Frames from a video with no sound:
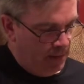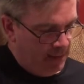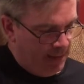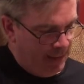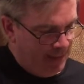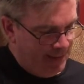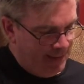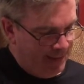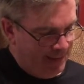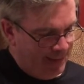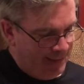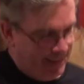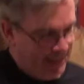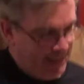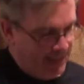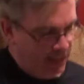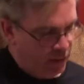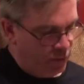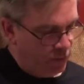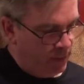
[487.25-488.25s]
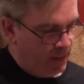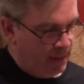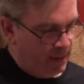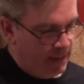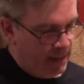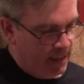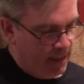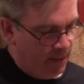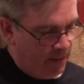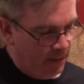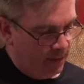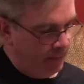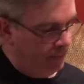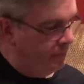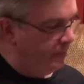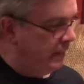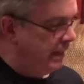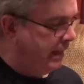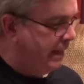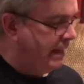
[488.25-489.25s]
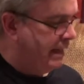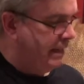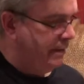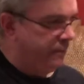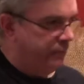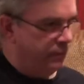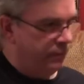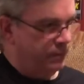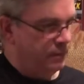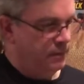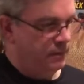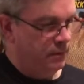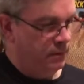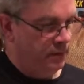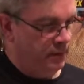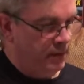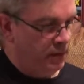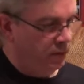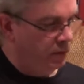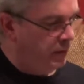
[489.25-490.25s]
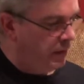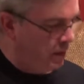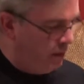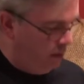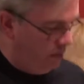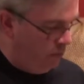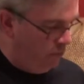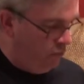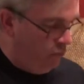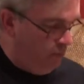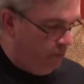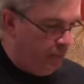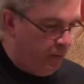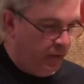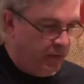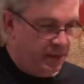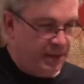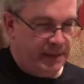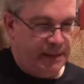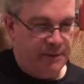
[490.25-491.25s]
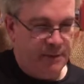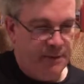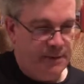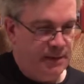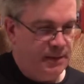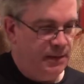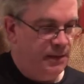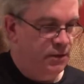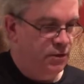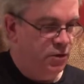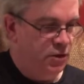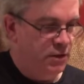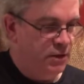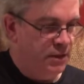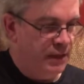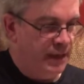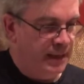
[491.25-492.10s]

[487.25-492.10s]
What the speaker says: As it stands right now, I have nearly 100 books out at CGC.